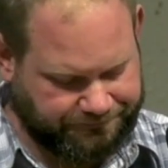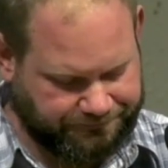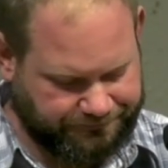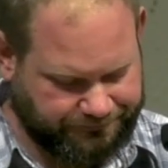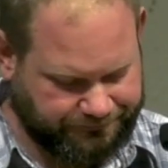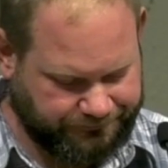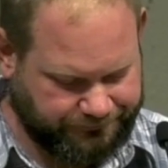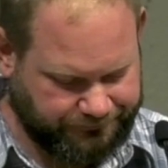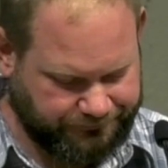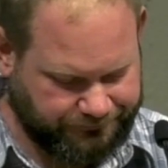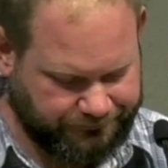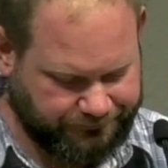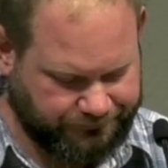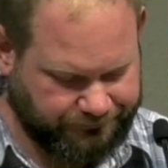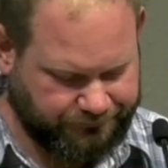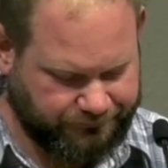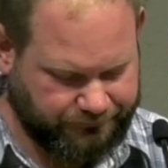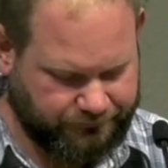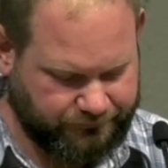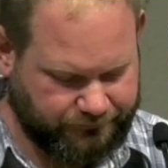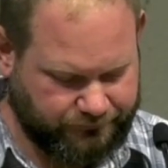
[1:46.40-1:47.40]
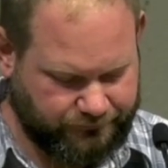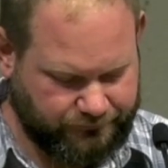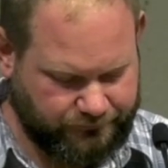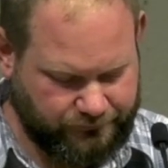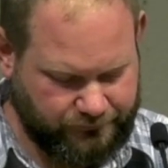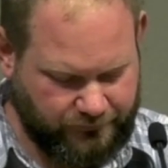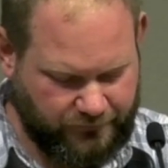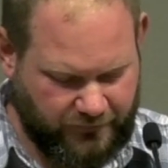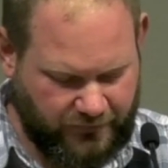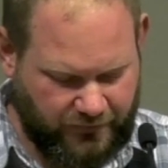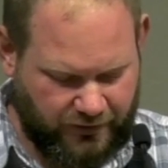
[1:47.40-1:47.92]

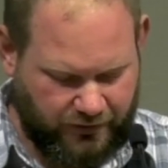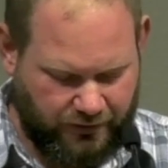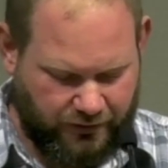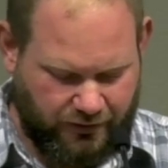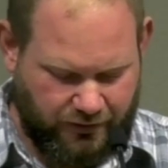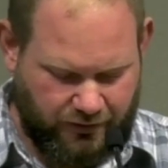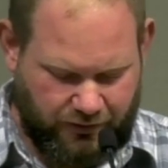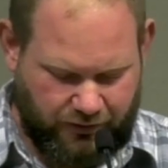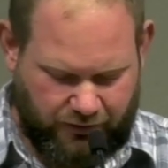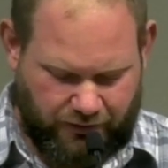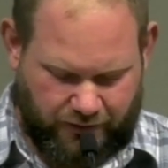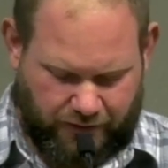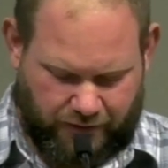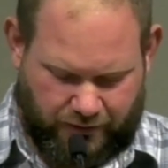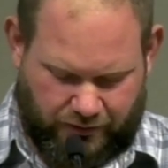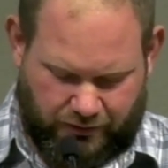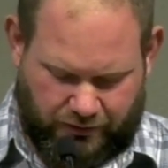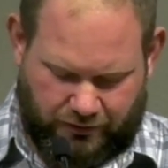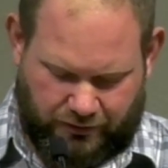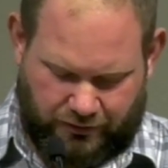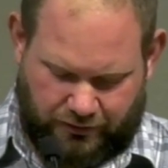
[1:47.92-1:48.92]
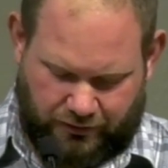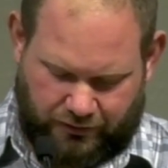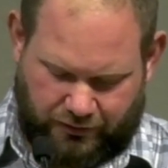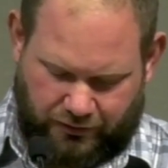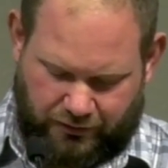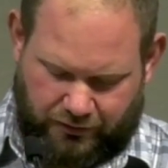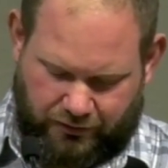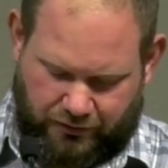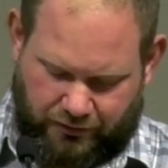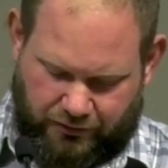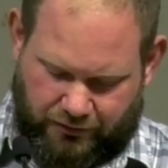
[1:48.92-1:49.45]

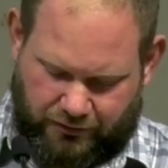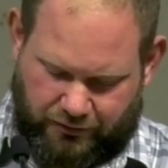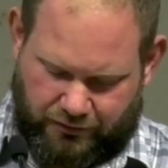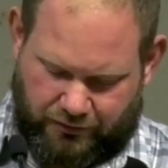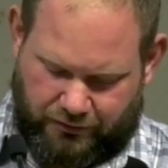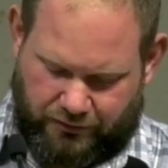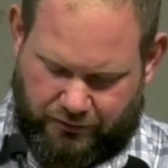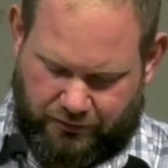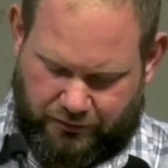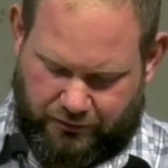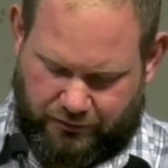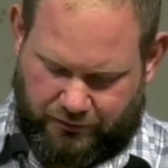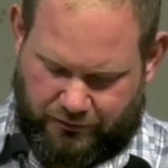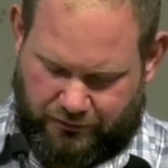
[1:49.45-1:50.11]
Nobody speaks.